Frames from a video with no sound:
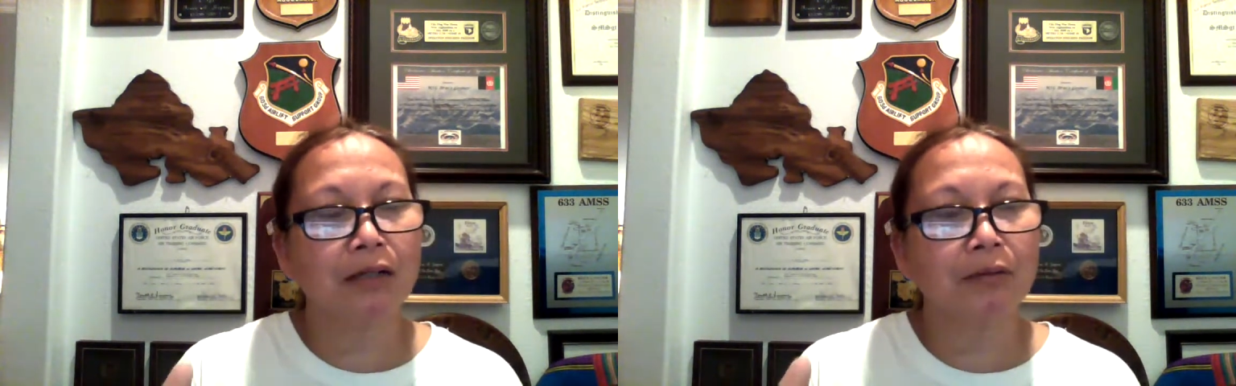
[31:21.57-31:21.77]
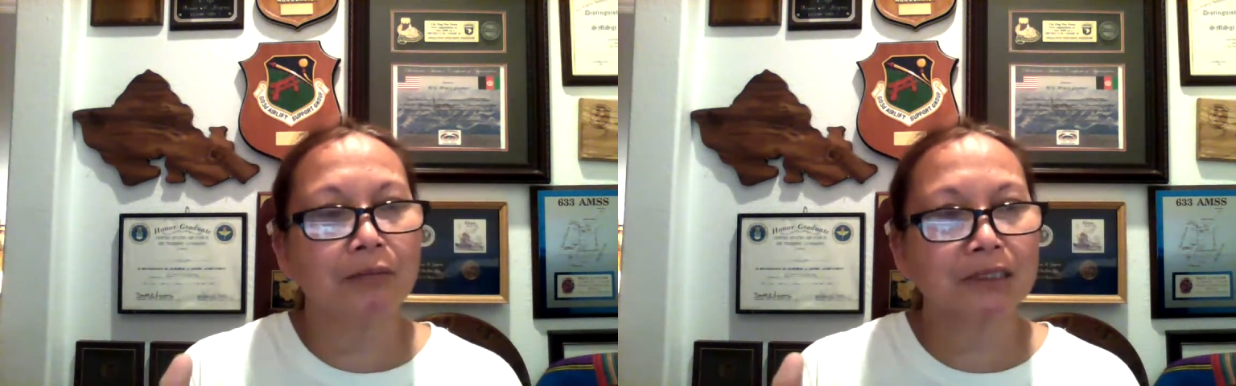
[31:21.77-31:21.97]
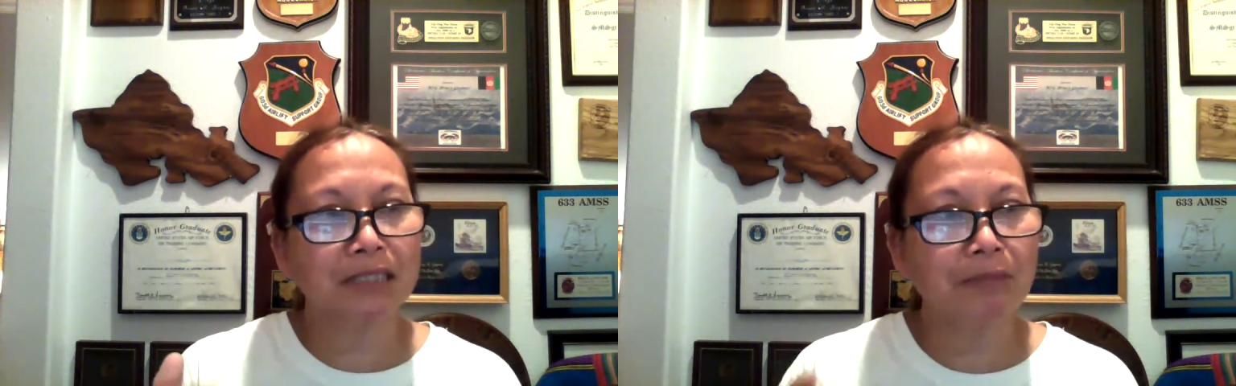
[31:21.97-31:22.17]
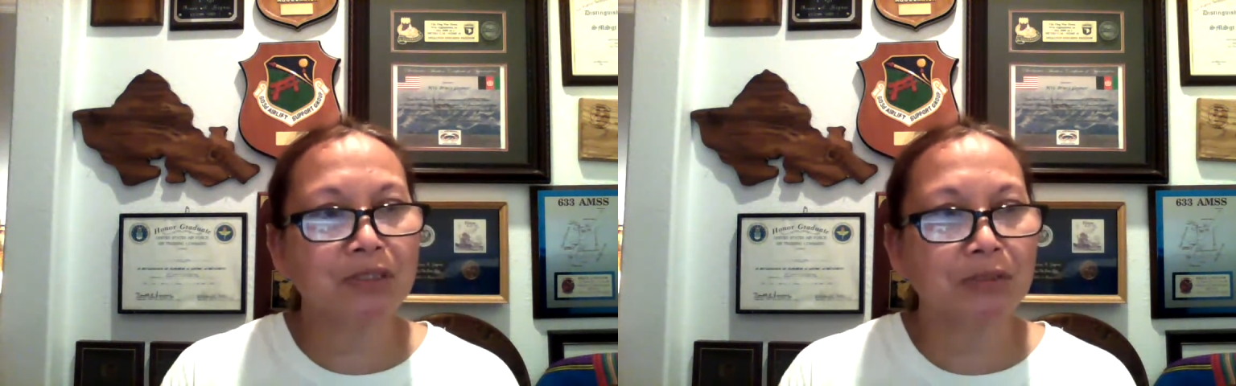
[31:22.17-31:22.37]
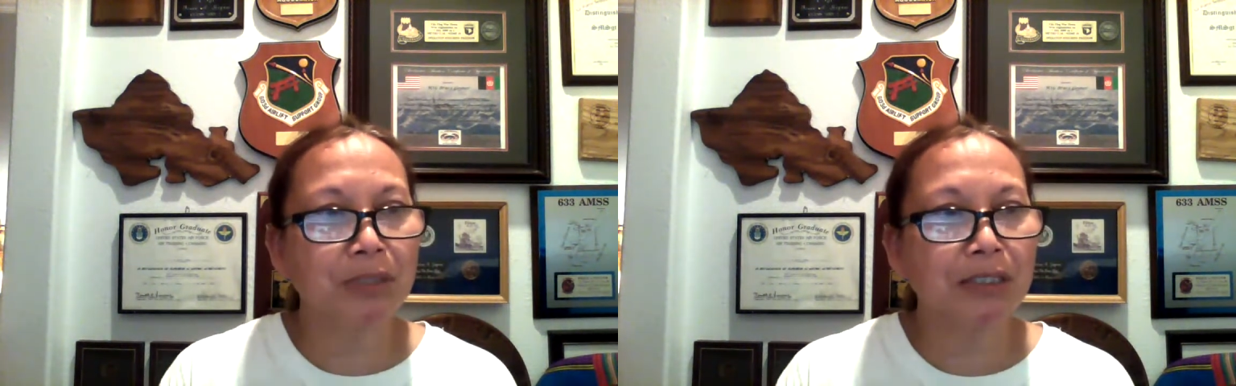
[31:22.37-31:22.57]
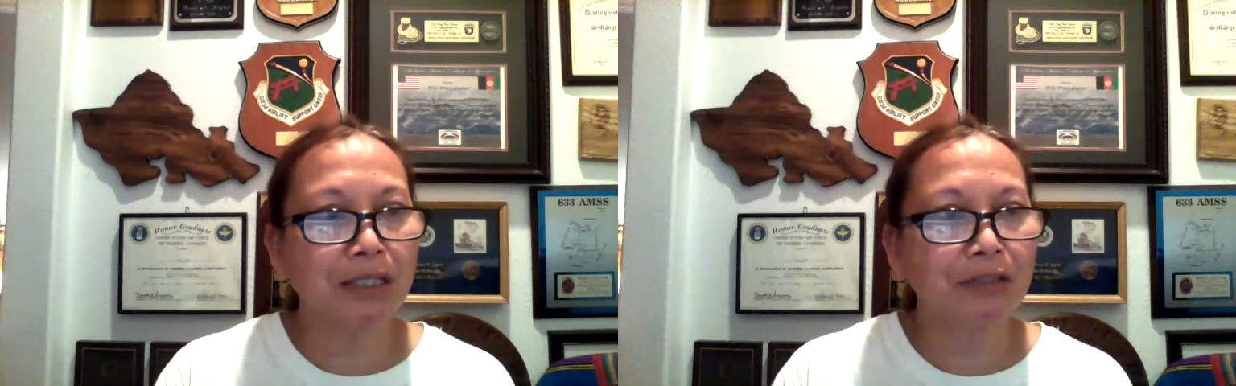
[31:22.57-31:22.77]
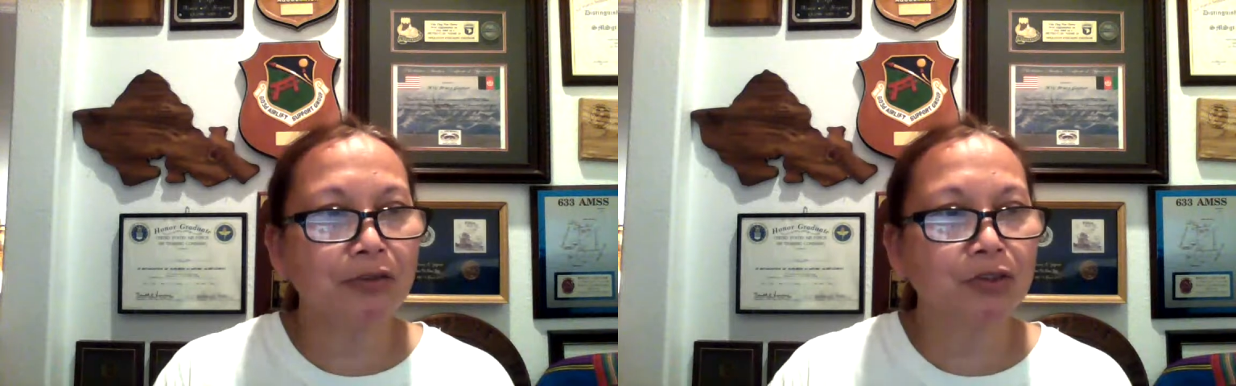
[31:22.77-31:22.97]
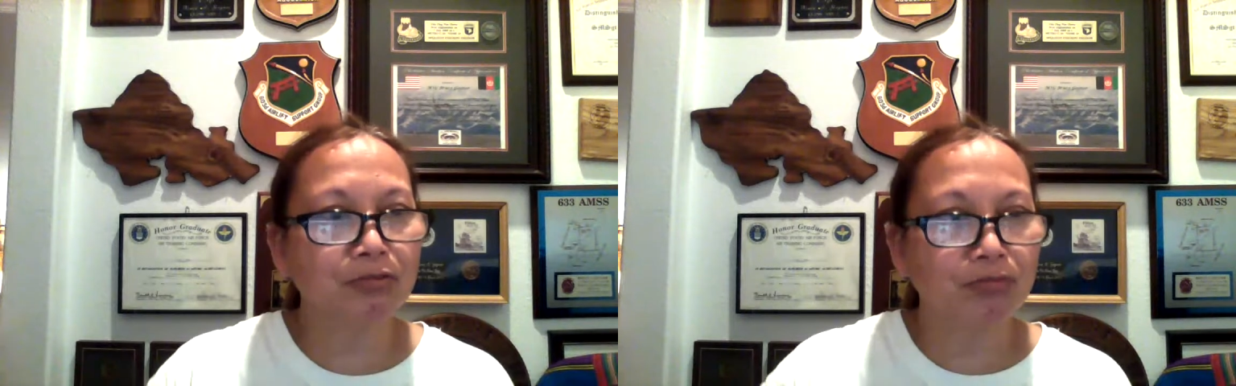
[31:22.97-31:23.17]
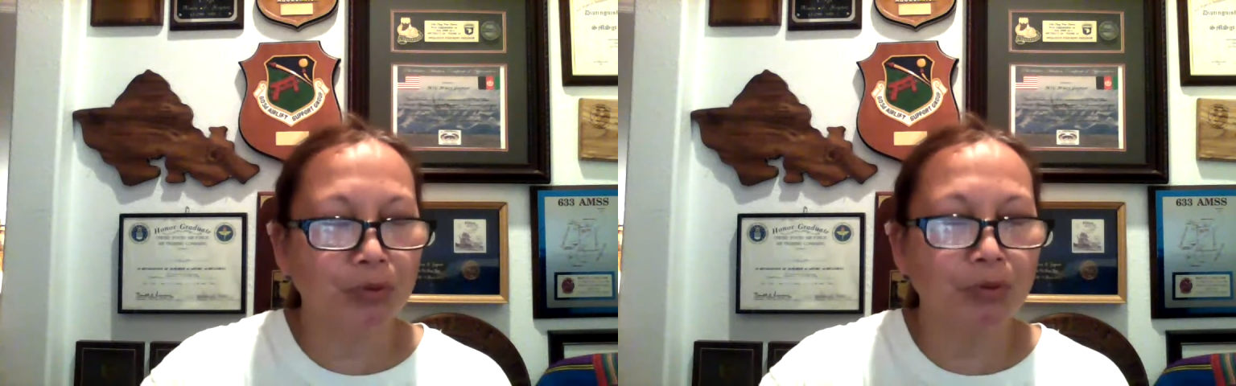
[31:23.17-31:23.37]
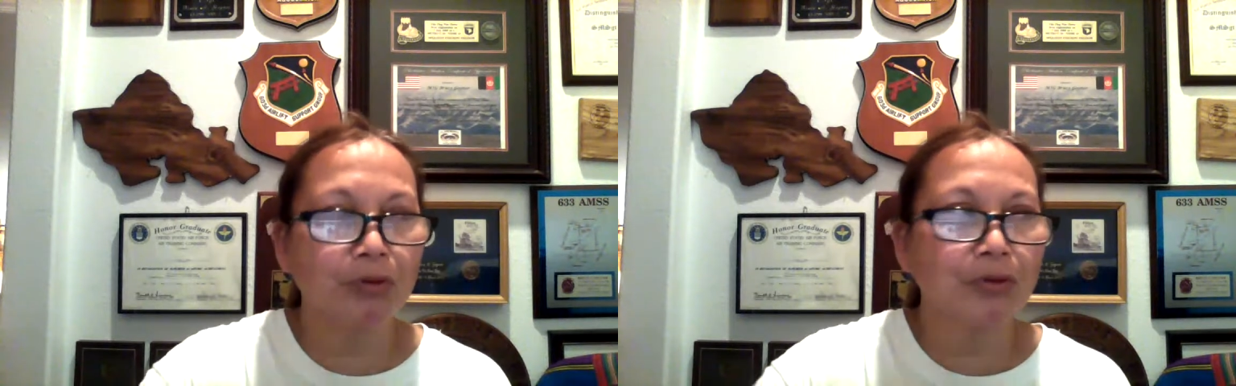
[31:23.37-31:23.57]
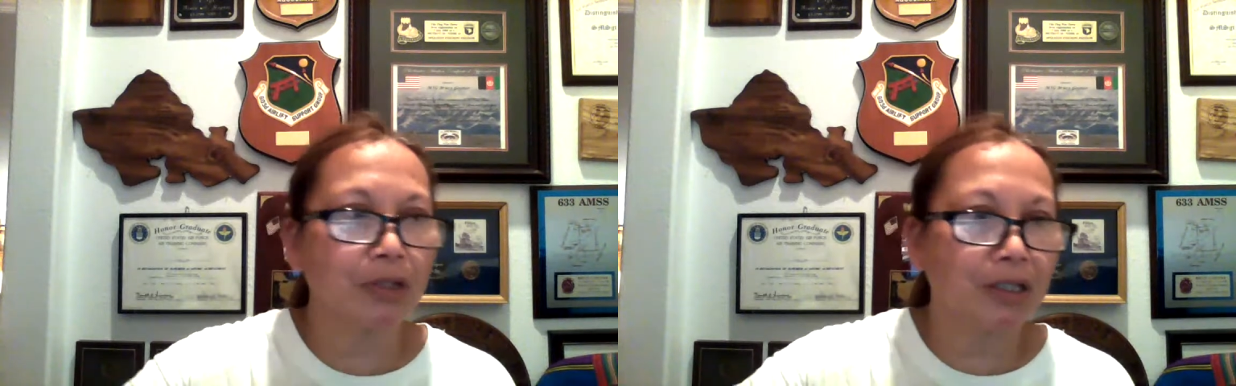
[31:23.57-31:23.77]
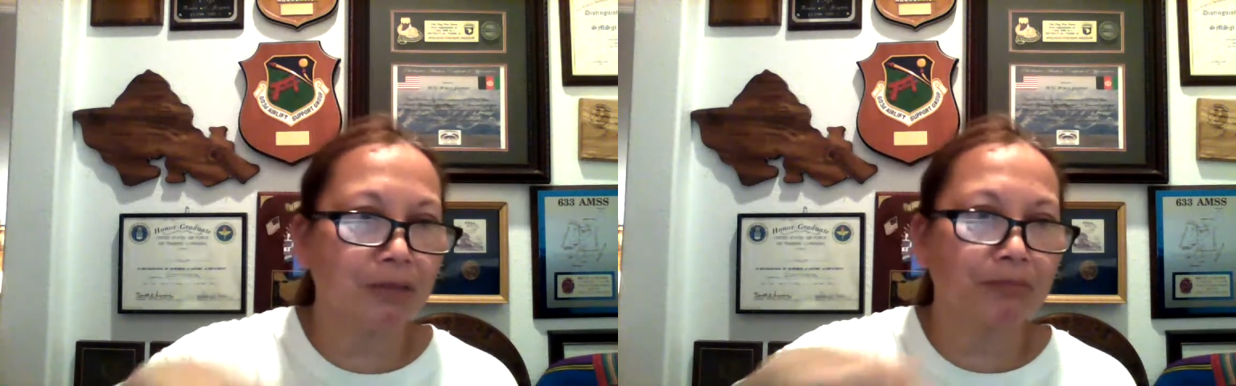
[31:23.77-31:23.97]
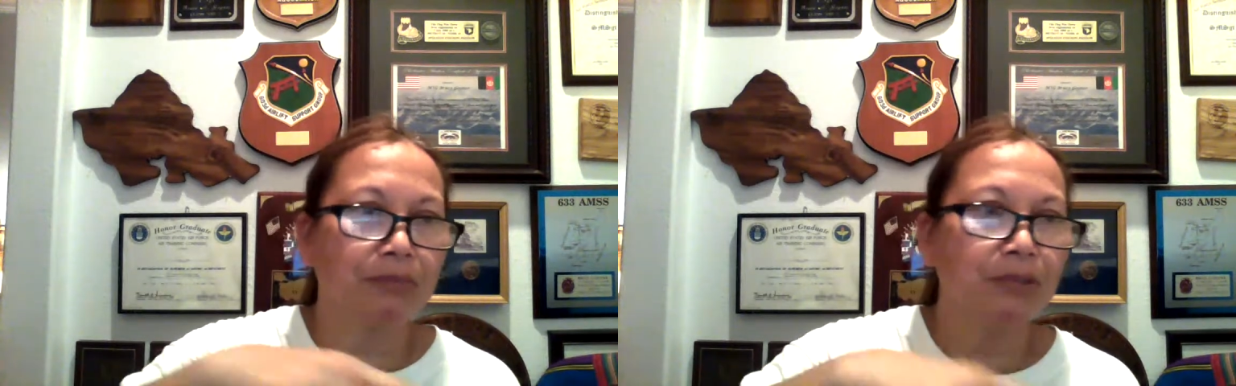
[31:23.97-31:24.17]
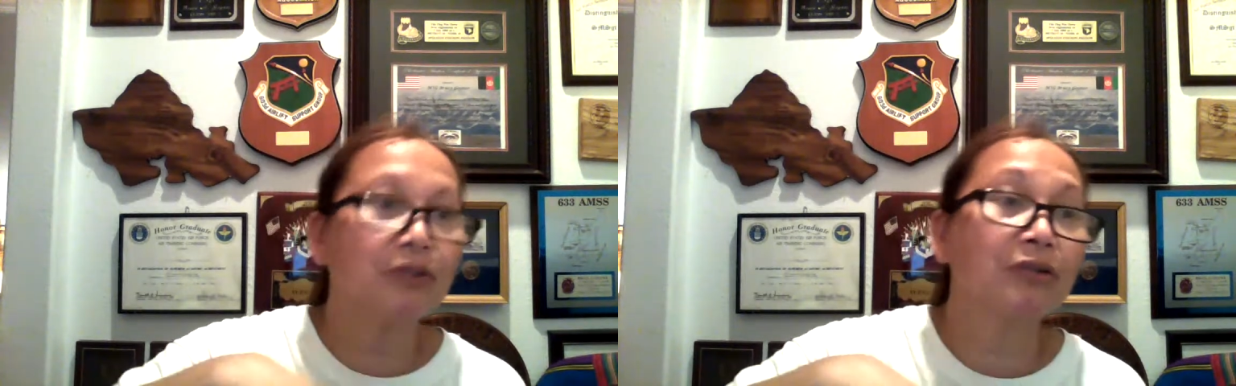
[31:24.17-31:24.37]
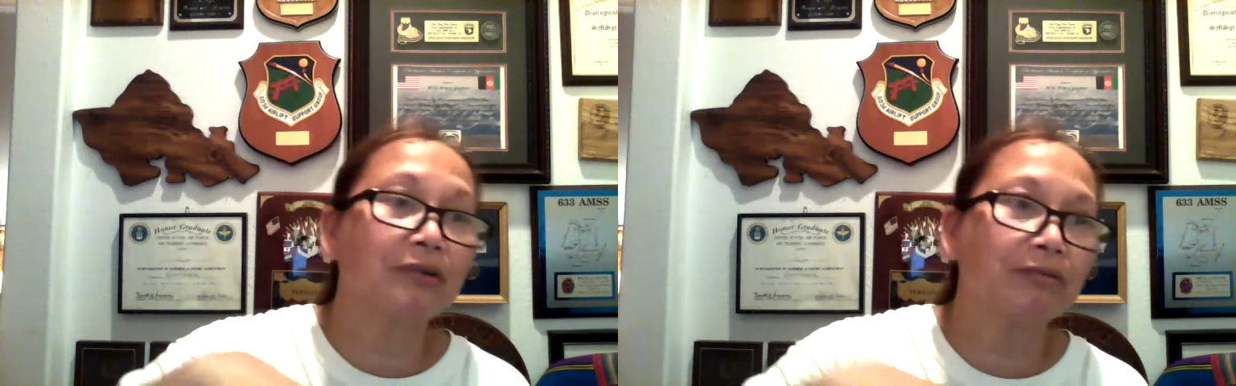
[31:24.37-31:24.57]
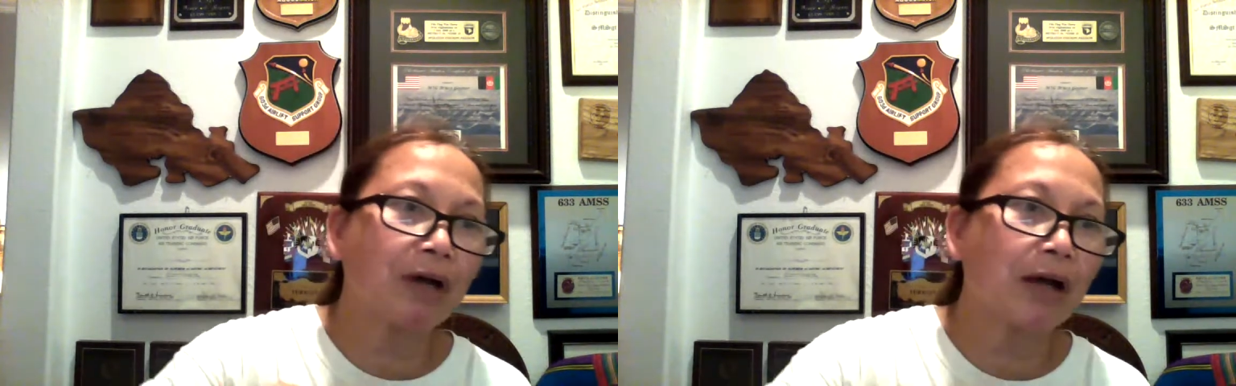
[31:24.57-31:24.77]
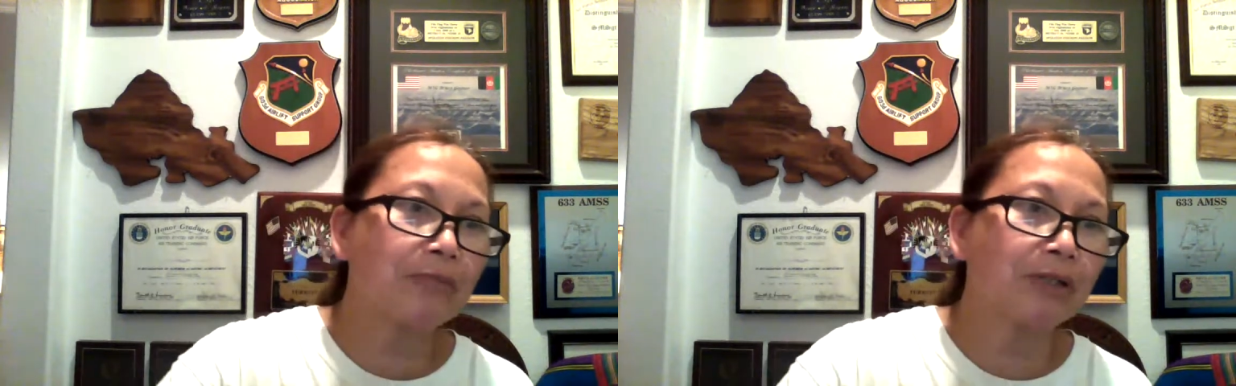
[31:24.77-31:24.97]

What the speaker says: same cement I use for the fabric.